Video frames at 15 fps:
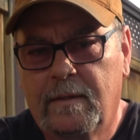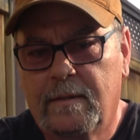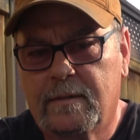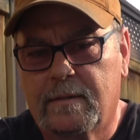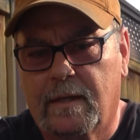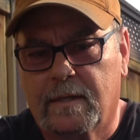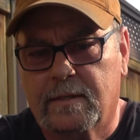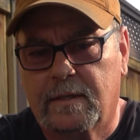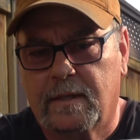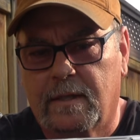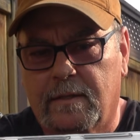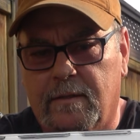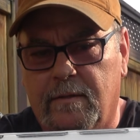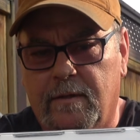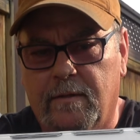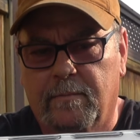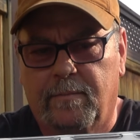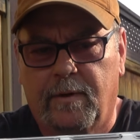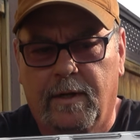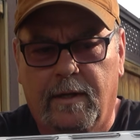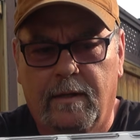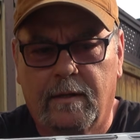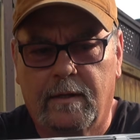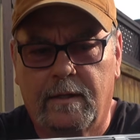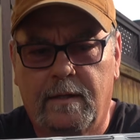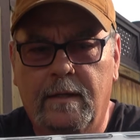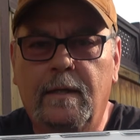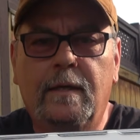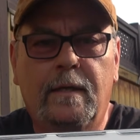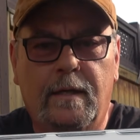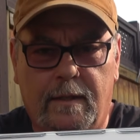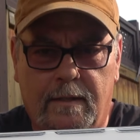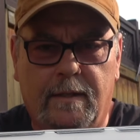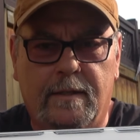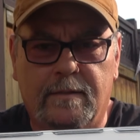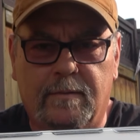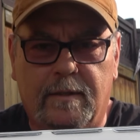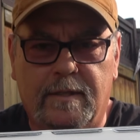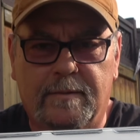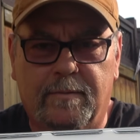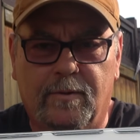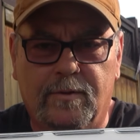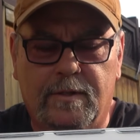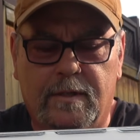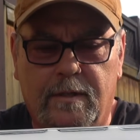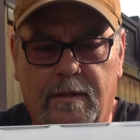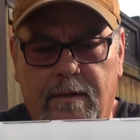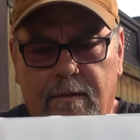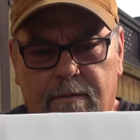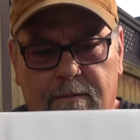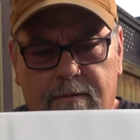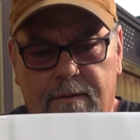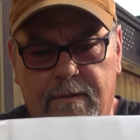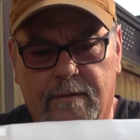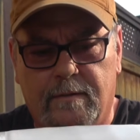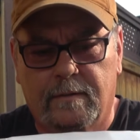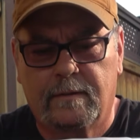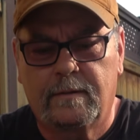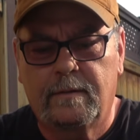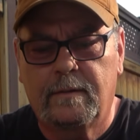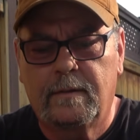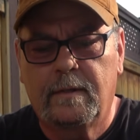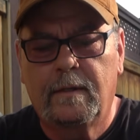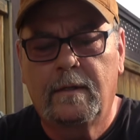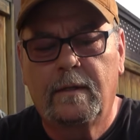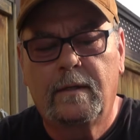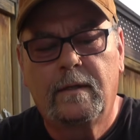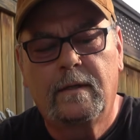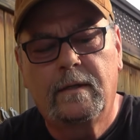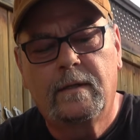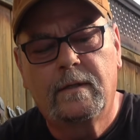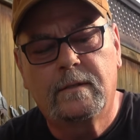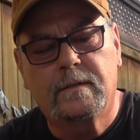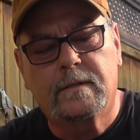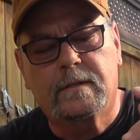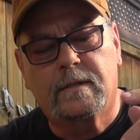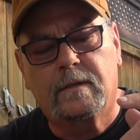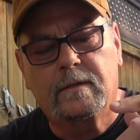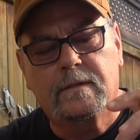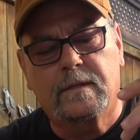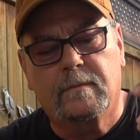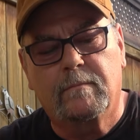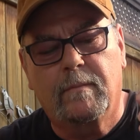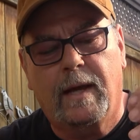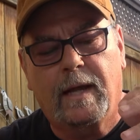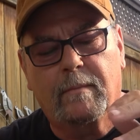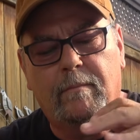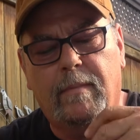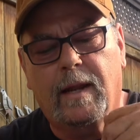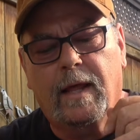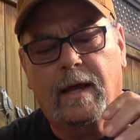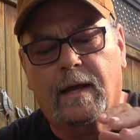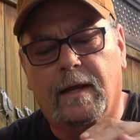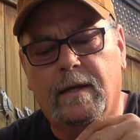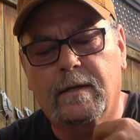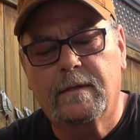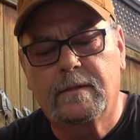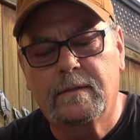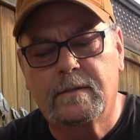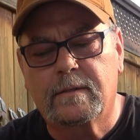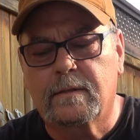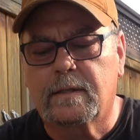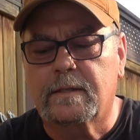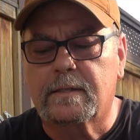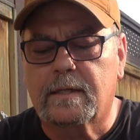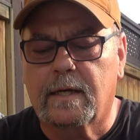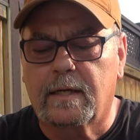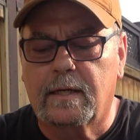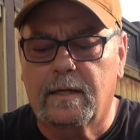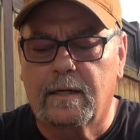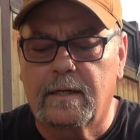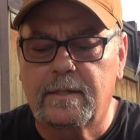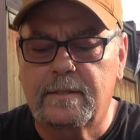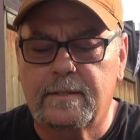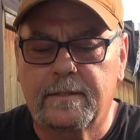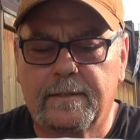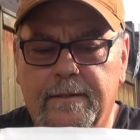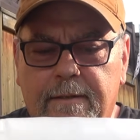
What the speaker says: So actually it turned out pretty good. It does what it's supposed to do, so just turns it matte black, so that's kind of nice.